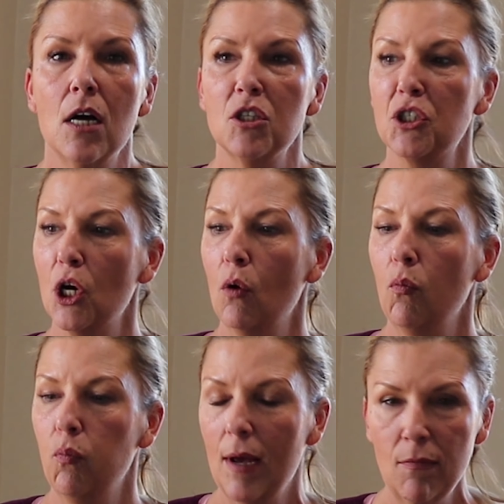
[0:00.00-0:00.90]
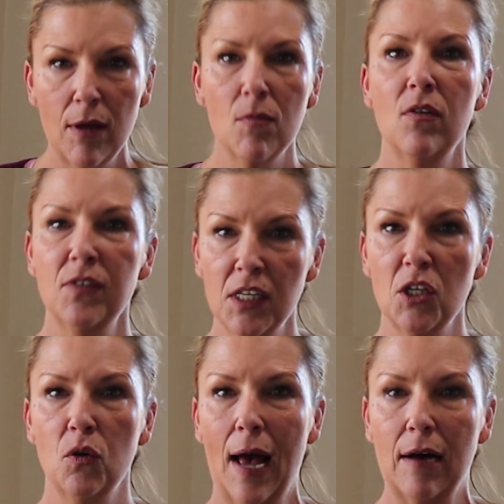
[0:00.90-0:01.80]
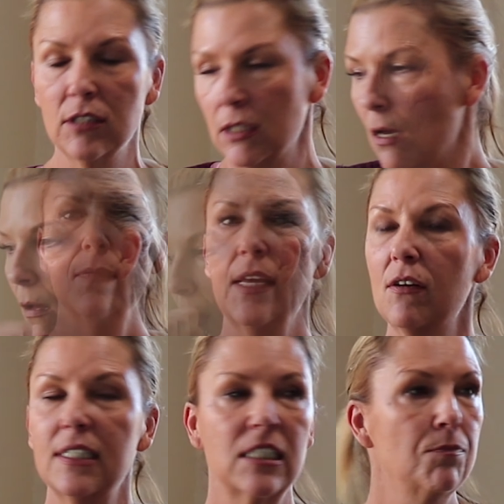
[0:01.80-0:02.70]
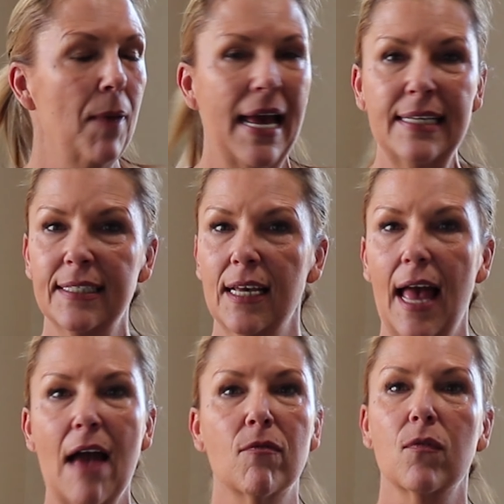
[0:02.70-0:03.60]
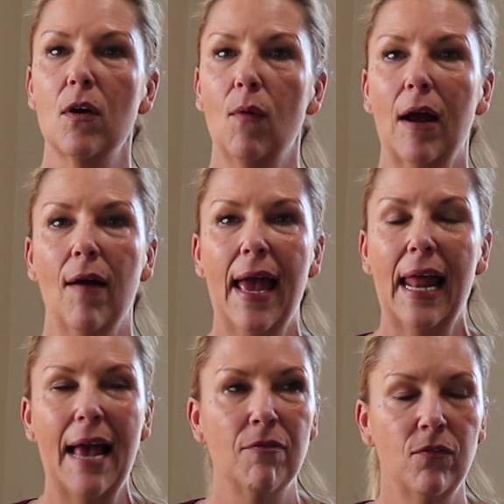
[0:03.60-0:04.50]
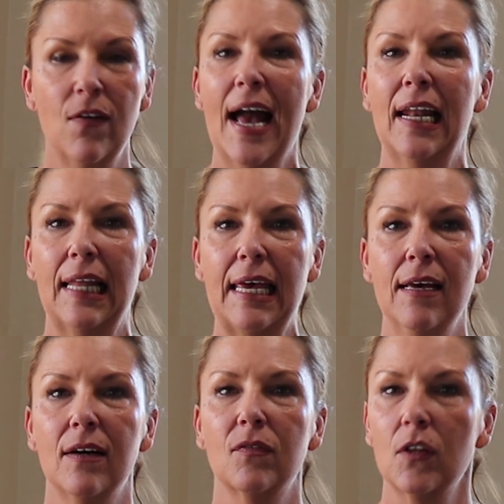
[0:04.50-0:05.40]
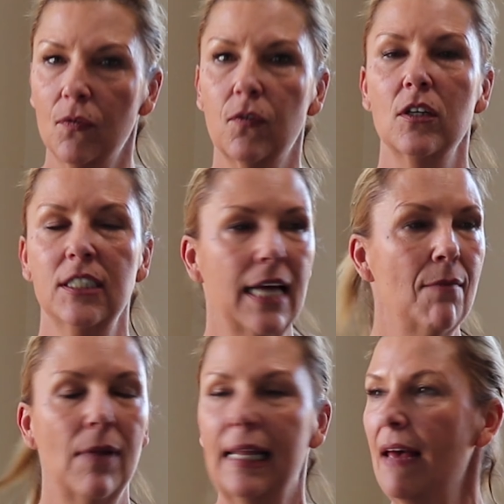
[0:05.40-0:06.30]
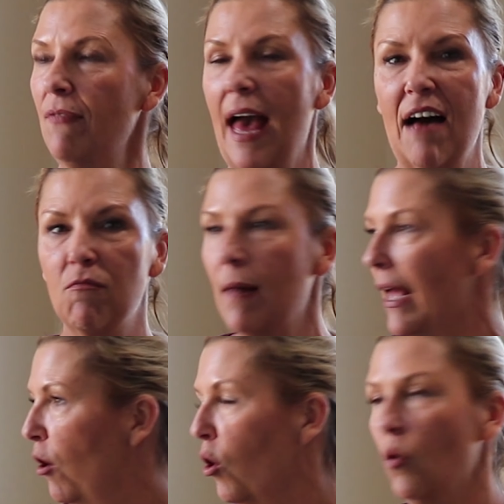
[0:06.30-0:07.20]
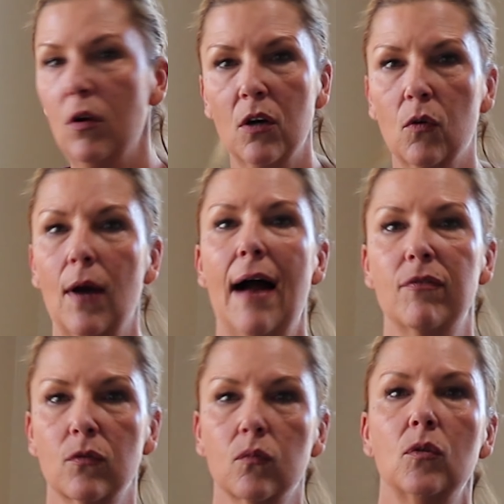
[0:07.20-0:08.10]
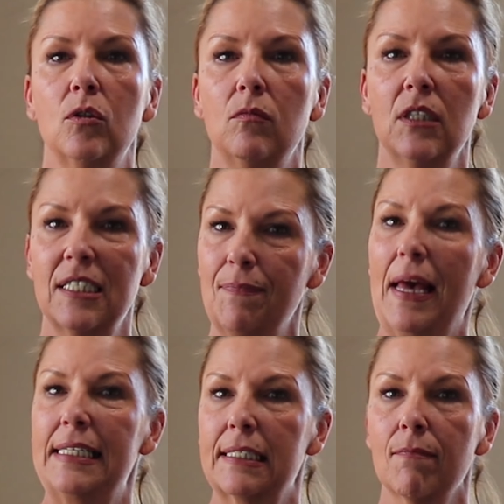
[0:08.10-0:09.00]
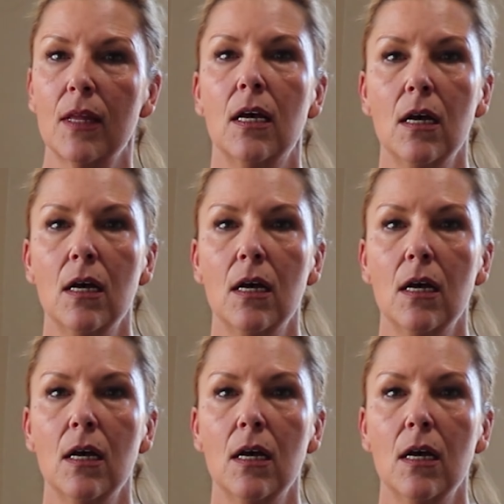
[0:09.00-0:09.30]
So when we moved to the new house, there is space everywhere, and I finally, for the first time in my life, have my own craft room space.